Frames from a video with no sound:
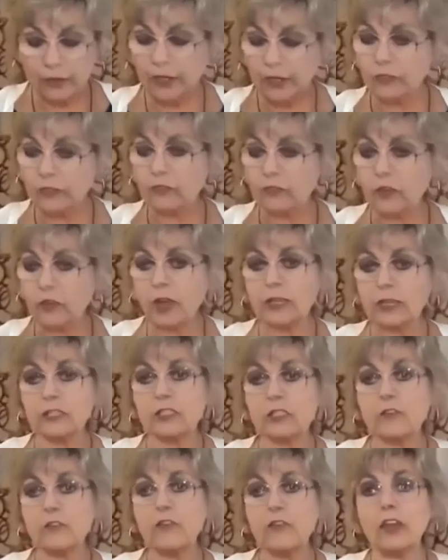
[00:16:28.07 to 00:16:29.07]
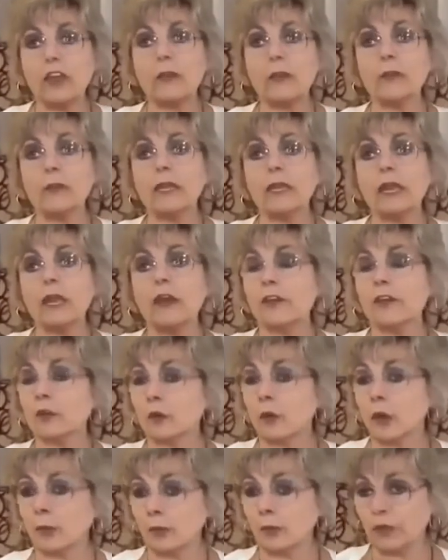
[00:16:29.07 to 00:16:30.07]
how they devise the family, how
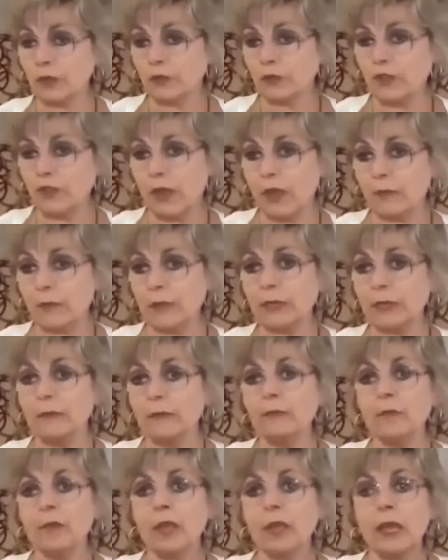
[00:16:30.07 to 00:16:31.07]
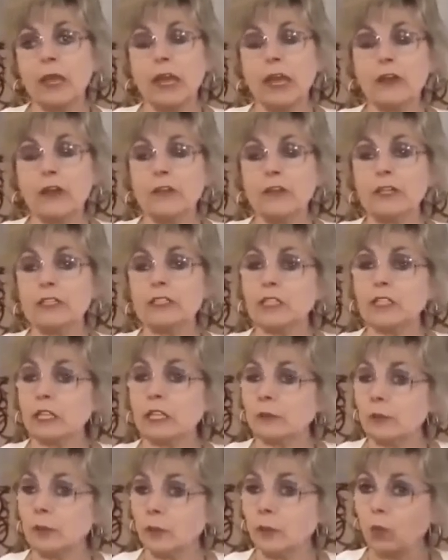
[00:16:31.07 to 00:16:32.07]
they crumble the family, how they
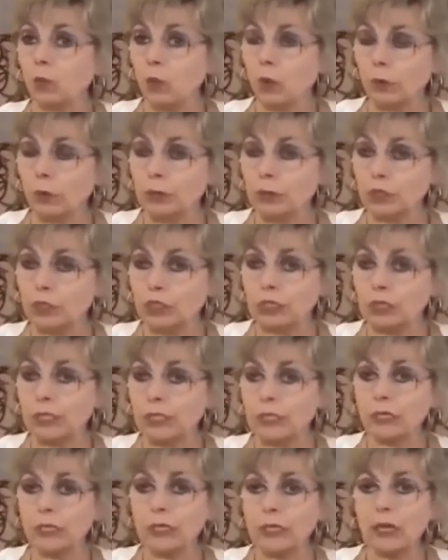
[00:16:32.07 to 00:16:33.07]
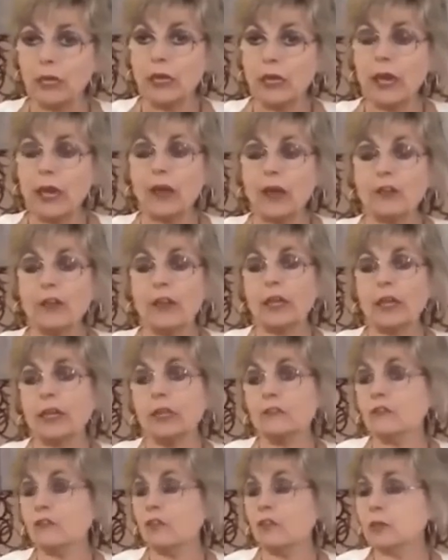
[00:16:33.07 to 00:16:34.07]
set up the war machine, how they
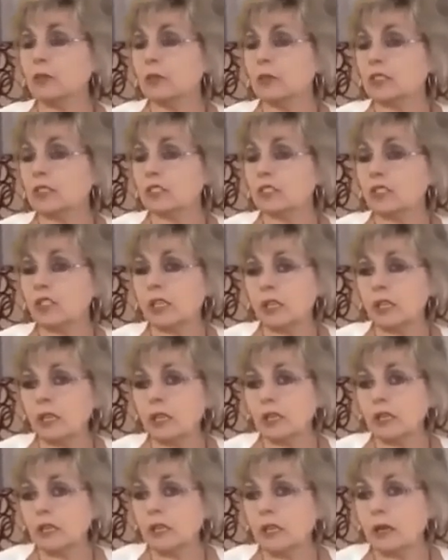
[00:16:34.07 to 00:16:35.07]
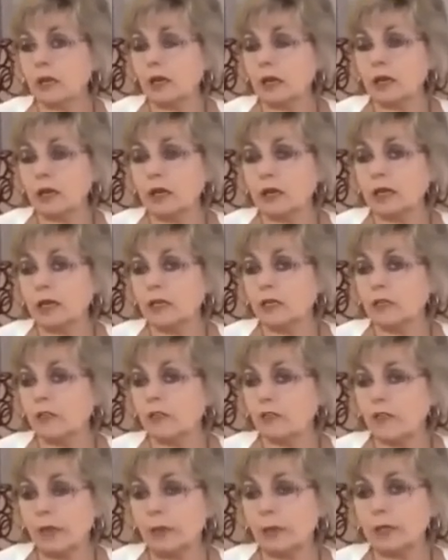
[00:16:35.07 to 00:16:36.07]
influence thinking
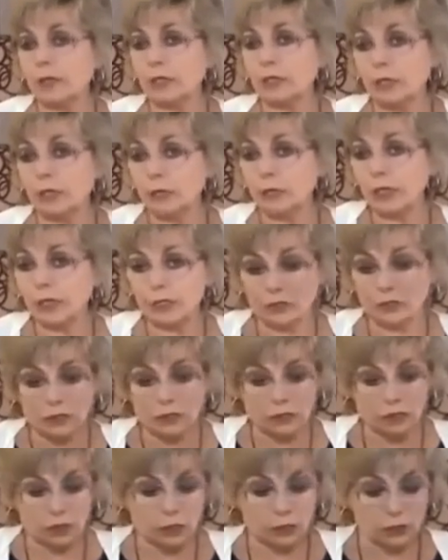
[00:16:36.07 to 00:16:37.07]
in the family unit